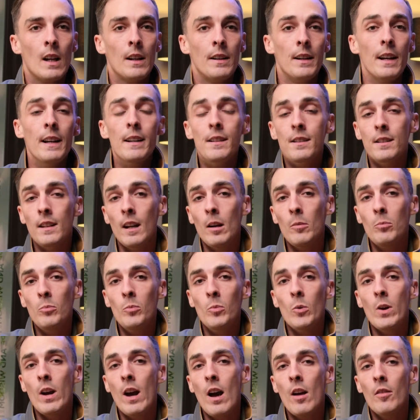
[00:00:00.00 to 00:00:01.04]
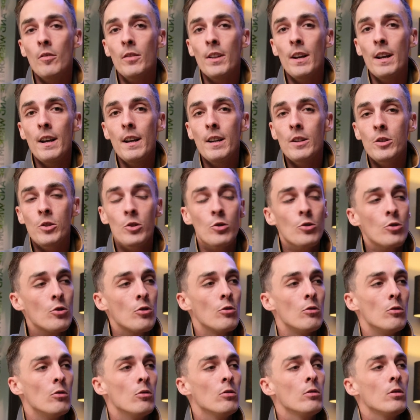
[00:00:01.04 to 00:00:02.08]
Next up, we have the
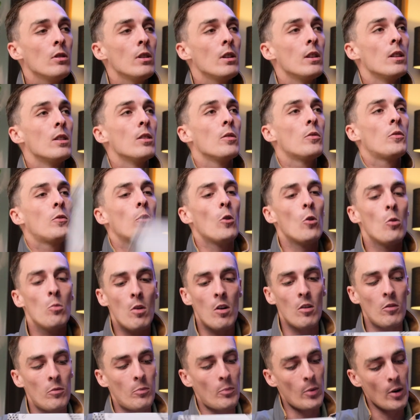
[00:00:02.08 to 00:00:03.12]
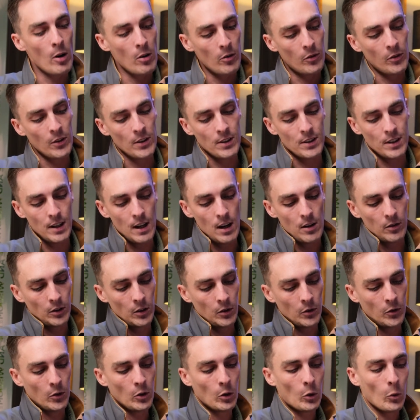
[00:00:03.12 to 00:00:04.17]
S2 in the form of PROFIT Safety
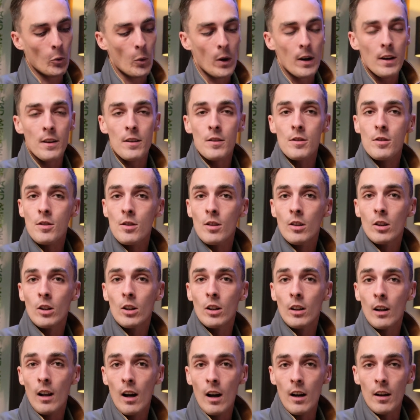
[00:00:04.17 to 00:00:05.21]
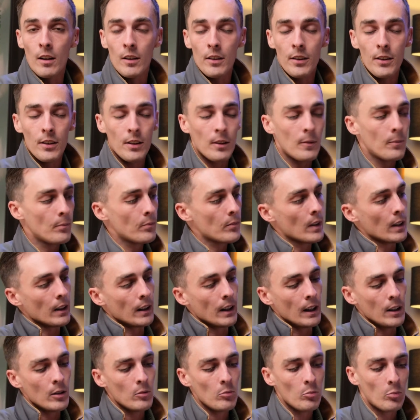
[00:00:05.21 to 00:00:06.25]
Footwear's Goliath.
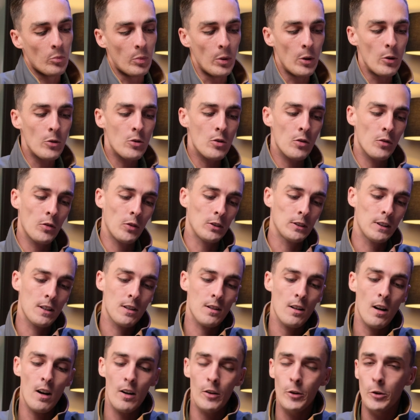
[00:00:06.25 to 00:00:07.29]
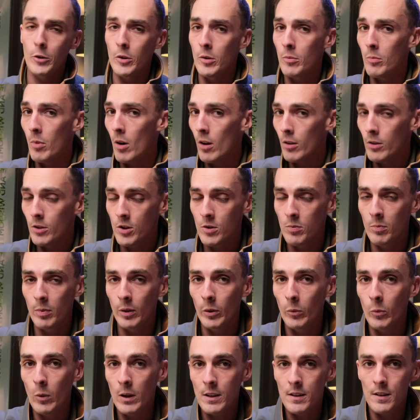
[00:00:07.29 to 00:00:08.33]
Again, beautiful design on the box,
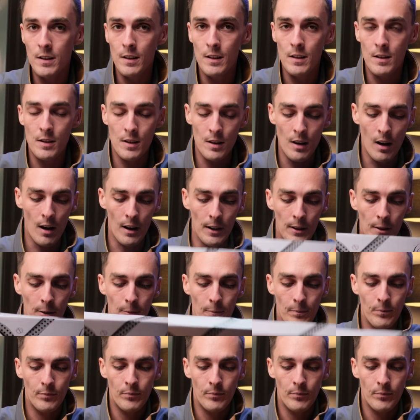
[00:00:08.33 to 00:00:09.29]
but what's inside?